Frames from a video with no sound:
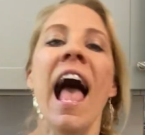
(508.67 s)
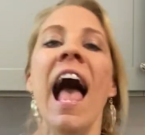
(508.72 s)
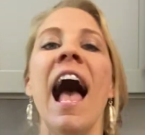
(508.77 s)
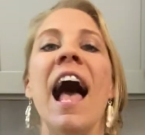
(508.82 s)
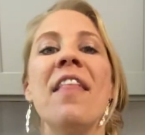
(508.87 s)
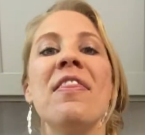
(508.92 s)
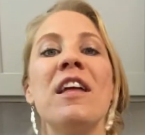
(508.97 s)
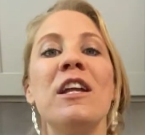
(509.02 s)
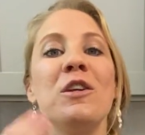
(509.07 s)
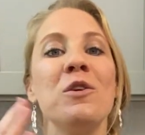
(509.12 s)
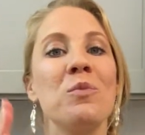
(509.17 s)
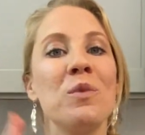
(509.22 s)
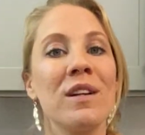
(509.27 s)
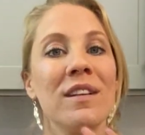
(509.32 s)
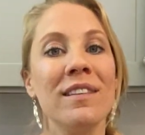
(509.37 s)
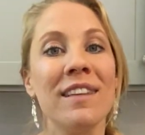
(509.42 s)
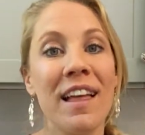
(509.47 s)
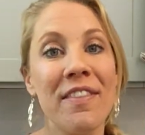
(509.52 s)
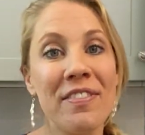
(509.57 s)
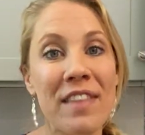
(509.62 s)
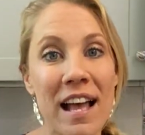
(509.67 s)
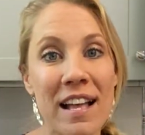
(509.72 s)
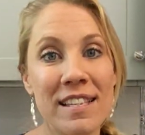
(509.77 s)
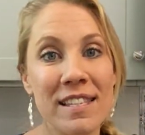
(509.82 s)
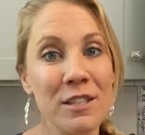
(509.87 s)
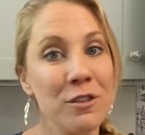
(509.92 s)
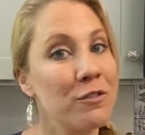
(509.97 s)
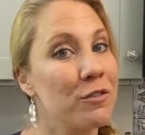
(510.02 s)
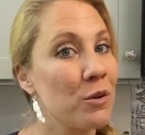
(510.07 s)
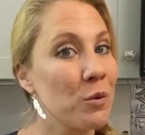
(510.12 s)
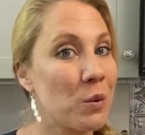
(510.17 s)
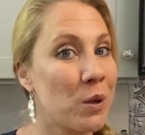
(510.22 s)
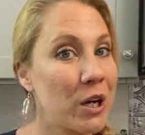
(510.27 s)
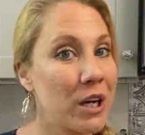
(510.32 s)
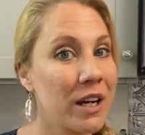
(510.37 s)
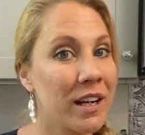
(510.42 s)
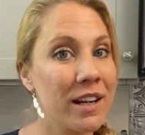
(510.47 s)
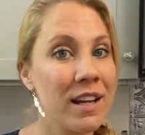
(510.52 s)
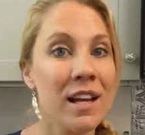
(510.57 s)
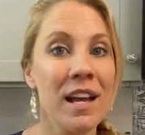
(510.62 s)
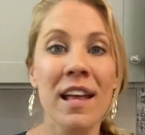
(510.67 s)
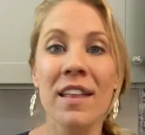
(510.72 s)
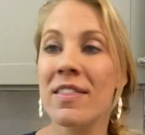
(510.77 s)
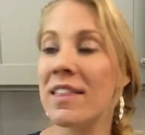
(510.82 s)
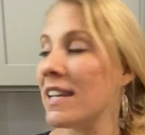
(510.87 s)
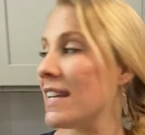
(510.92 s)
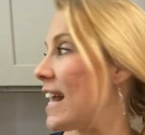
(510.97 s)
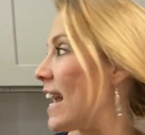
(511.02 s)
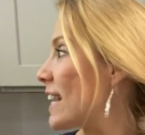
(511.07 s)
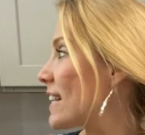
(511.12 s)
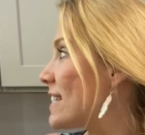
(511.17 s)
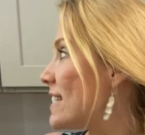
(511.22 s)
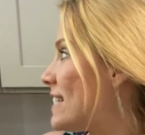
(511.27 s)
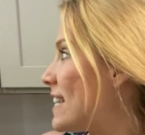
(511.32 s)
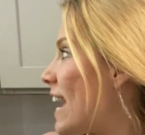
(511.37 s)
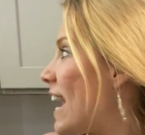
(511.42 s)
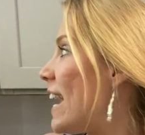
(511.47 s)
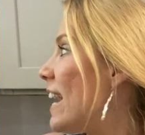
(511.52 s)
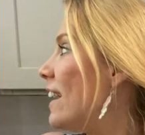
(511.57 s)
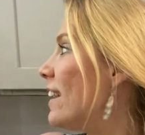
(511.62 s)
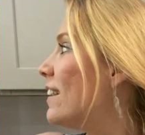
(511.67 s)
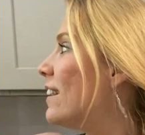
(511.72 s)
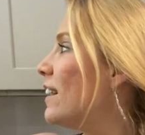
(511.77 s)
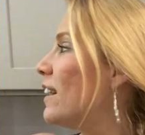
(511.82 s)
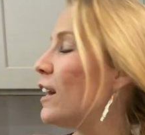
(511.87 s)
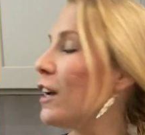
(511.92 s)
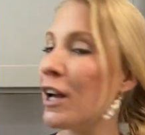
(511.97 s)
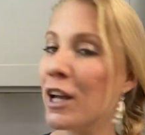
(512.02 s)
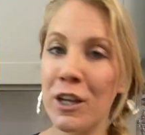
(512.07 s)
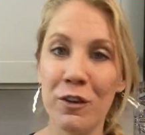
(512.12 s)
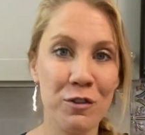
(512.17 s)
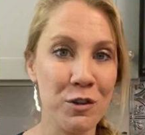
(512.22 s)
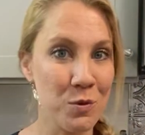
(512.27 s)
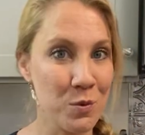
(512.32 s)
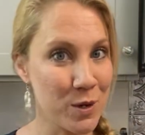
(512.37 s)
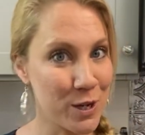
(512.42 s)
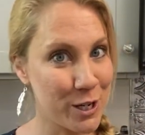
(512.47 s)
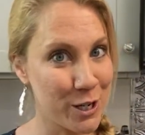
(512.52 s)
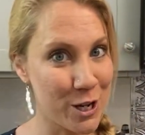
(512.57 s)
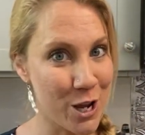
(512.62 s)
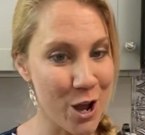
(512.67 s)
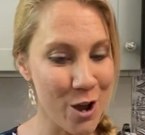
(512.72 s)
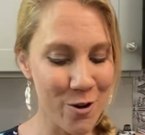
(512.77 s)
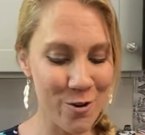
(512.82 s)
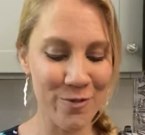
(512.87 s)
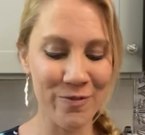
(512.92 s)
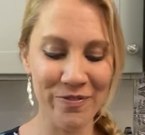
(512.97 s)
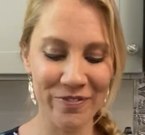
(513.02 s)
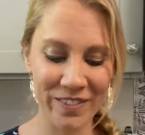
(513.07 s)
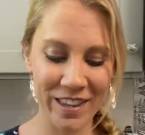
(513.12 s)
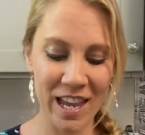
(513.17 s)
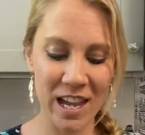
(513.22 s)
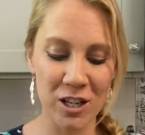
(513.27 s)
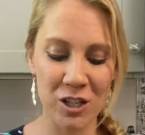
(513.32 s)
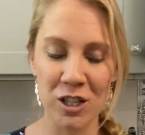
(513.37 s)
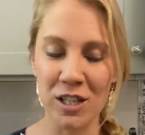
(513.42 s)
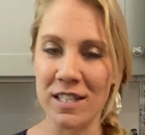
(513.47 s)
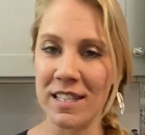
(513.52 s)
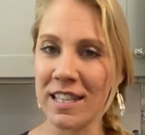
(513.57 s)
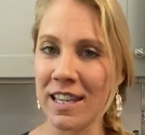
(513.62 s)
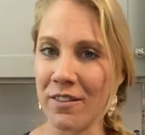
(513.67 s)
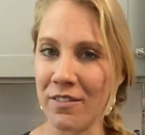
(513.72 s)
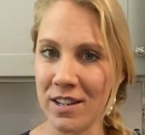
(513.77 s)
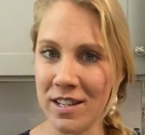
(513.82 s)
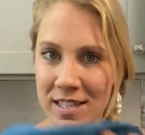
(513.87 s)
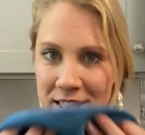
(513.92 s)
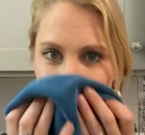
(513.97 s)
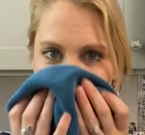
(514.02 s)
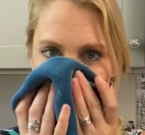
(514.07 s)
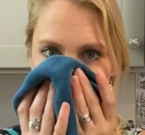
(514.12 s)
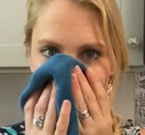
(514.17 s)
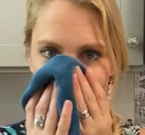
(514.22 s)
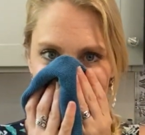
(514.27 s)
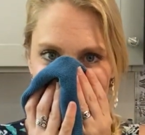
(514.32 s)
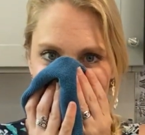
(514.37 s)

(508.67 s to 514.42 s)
and then you want to let that silver work. The next day, if you want to know, just give it a sniff.